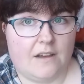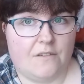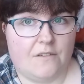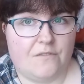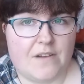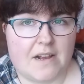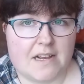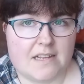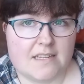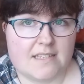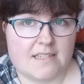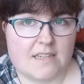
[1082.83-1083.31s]

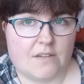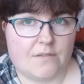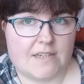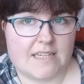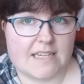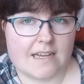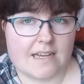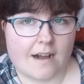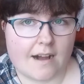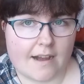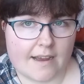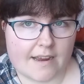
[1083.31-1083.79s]
festive
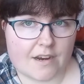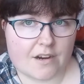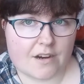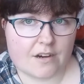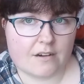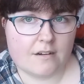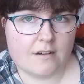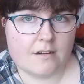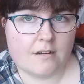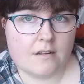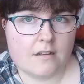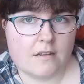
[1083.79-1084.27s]
attire
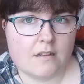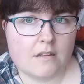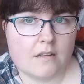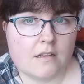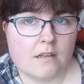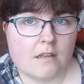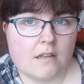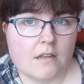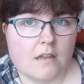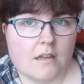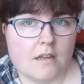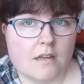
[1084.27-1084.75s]

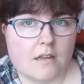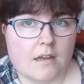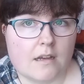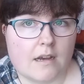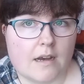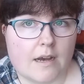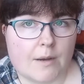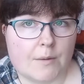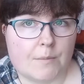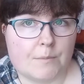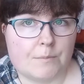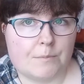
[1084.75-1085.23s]

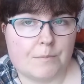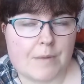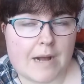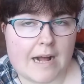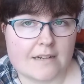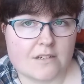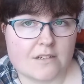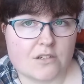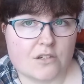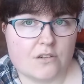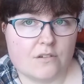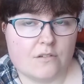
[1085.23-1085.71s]

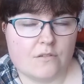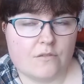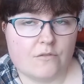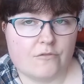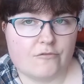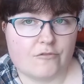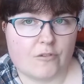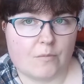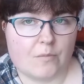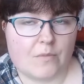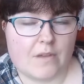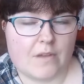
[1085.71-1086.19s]
pattern
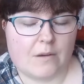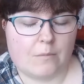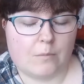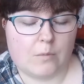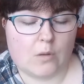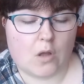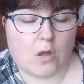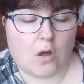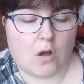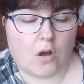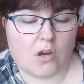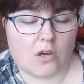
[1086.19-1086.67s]
from their
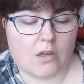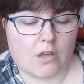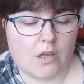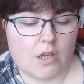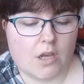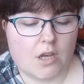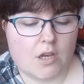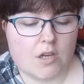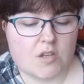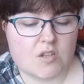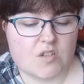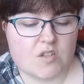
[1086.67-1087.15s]
blog,
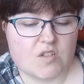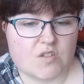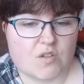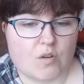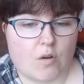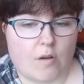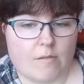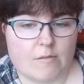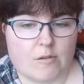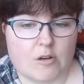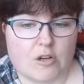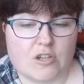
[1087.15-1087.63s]
so
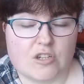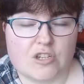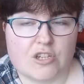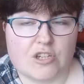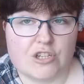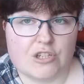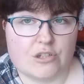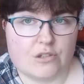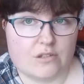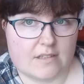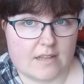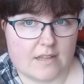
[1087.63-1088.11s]
I'm going to
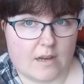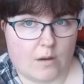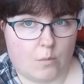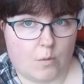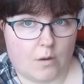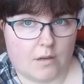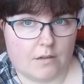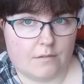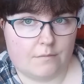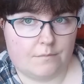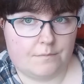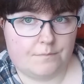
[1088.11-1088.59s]
use that
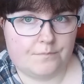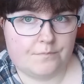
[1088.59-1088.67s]
one.